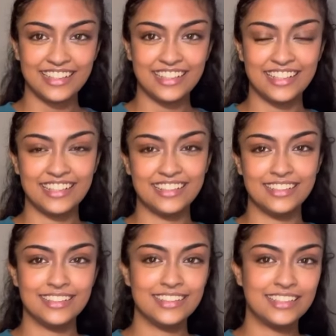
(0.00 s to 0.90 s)

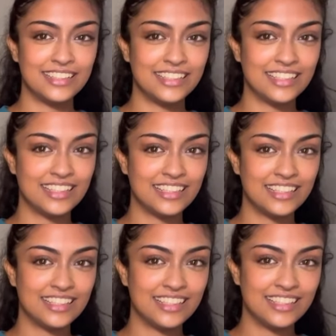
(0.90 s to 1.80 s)

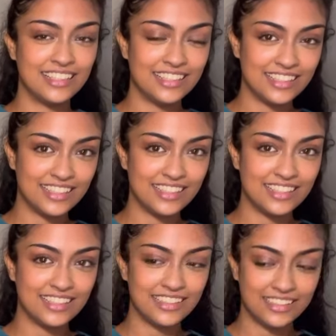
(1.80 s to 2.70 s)
The person shown says nothing.